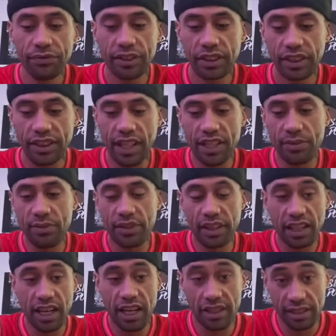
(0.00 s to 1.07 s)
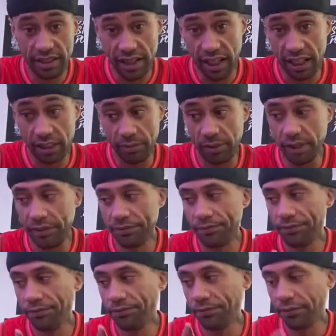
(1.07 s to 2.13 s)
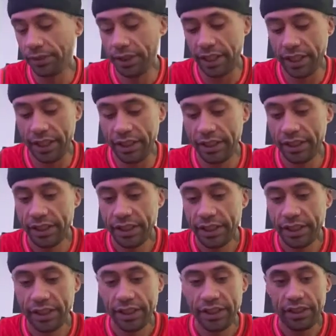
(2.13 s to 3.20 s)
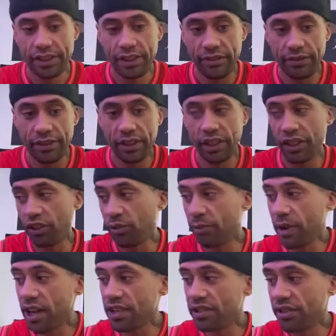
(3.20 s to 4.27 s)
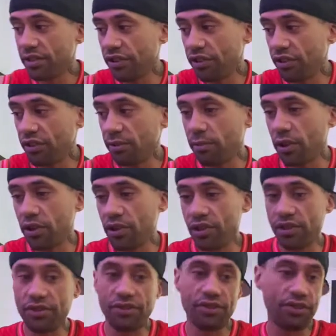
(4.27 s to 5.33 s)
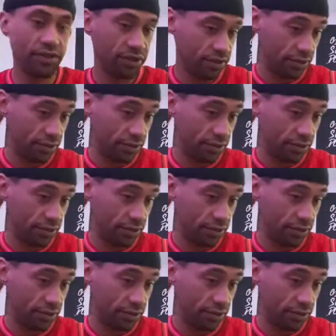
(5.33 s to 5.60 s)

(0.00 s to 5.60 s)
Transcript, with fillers: That's what the cards are telling me, okay? So I feel like you're mastering your emotions.